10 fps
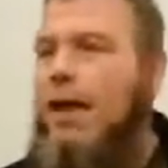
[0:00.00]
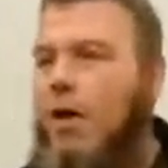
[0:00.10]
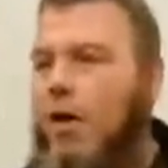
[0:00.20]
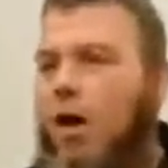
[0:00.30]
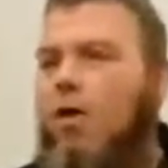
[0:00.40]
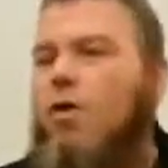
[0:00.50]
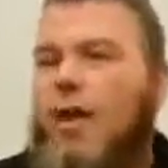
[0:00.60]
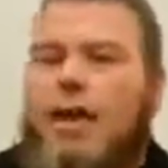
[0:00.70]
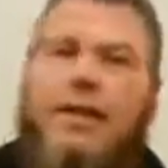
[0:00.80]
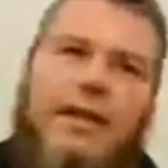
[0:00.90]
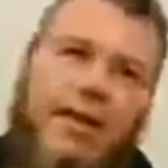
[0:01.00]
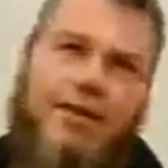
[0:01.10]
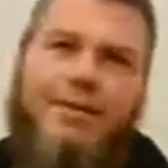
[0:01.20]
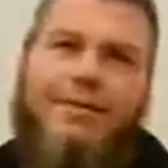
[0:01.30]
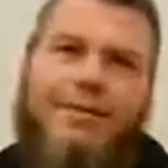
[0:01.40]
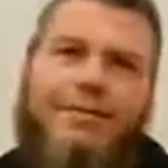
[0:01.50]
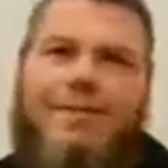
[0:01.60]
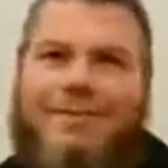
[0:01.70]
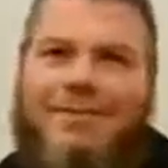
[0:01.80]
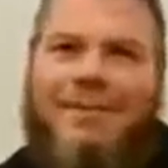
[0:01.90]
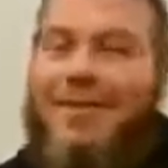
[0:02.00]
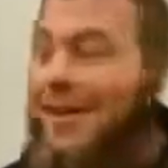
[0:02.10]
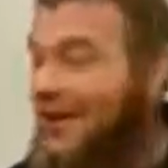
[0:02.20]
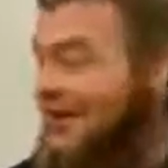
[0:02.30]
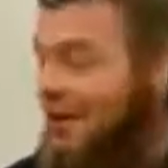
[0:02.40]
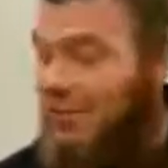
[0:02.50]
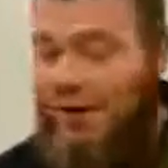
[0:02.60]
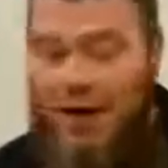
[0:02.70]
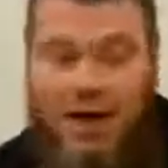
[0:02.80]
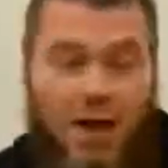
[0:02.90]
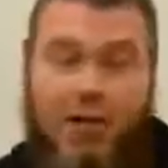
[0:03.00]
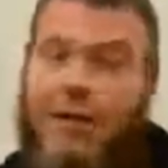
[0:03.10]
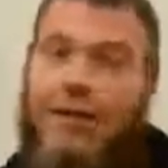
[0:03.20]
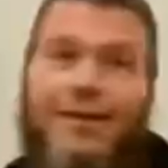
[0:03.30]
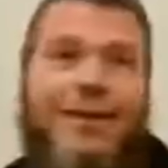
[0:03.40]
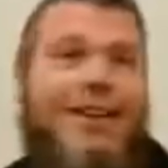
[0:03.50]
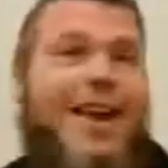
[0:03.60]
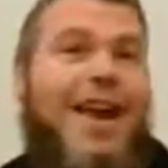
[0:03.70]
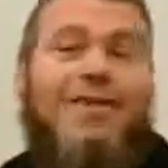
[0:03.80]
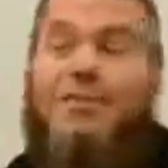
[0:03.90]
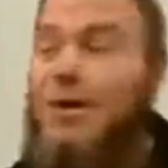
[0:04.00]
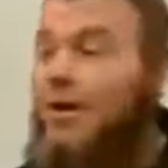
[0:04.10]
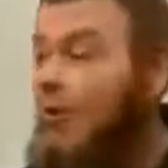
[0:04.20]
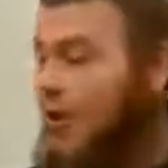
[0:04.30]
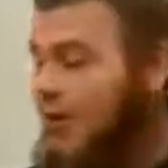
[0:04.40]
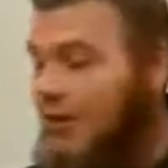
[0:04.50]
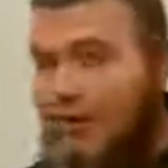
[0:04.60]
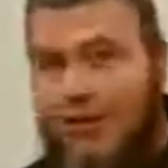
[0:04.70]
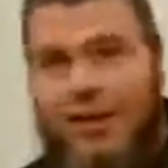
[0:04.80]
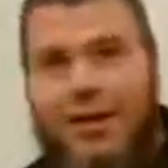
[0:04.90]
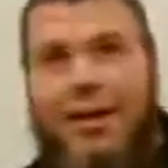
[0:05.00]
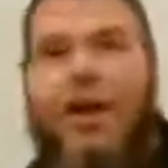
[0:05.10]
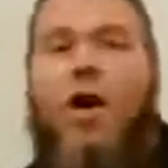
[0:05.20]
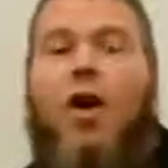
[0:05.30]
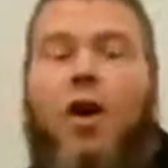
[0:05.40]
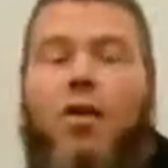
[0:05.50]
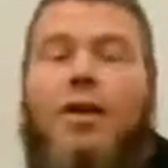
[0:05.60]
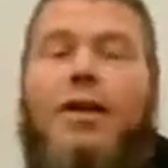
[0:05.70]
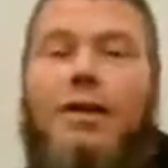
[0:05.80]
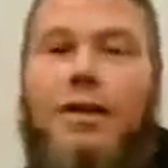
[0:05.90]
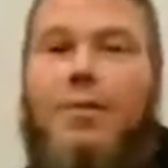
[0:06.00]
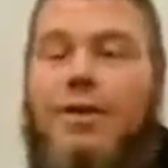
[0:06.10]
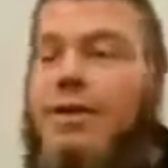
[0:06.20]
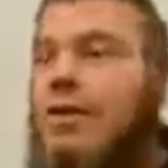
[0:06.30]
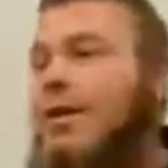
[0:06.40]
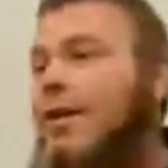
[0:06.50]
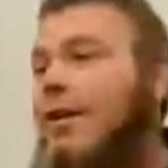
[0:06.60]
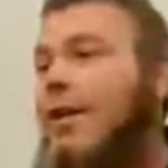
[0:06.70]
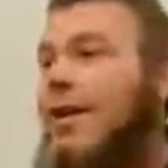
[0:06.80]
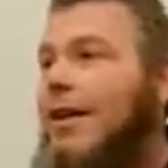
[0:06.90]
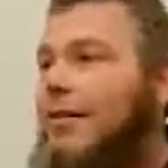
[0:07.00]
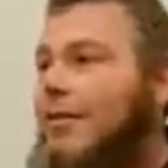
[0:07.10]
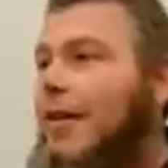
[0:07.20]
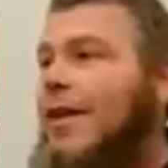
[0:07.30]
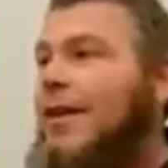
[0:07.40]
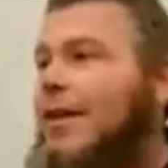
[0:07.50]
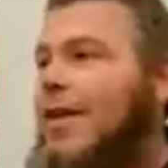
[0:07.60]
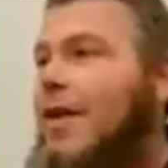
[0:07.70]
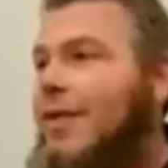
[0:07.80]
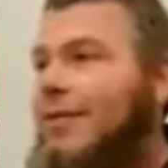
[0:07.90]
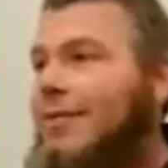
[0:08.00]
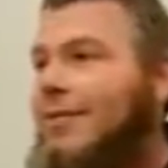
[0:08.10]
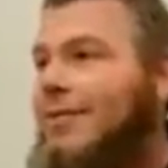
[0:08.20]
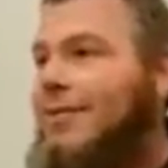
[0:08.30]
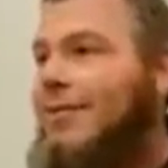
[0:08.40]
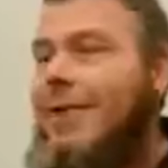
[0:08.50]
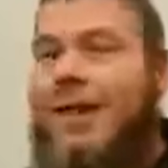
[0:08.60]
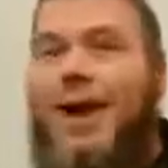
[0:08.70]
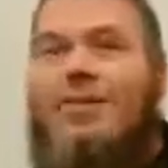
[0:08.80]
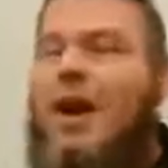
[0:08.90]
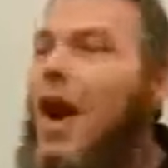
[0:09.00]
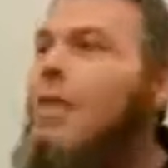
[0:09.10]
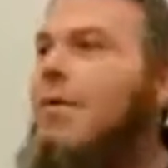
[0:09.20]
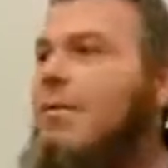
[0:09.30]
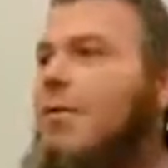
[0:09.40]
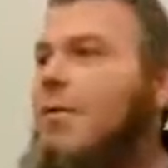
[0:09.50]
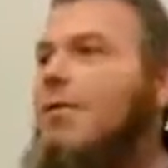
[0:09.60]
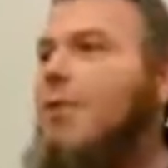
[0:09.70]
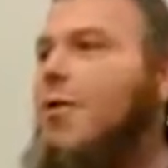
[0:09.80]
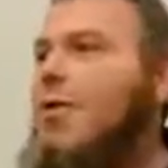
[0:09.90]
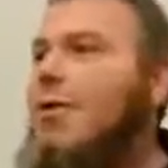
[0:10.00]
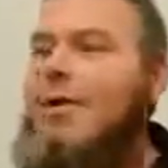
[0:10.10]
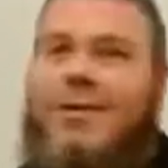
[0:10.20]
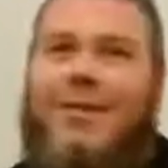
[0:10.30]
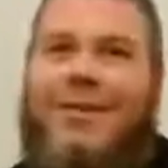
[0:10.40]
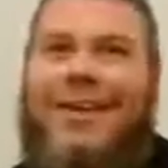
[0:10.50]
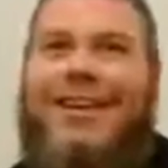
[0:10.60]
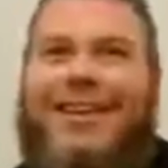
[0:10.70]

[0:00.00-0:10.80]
And all they did, they didn't tell me nothing. They didn't answer my questions. All they did was find a Quran. I said, I'm in the middle of nowhere here.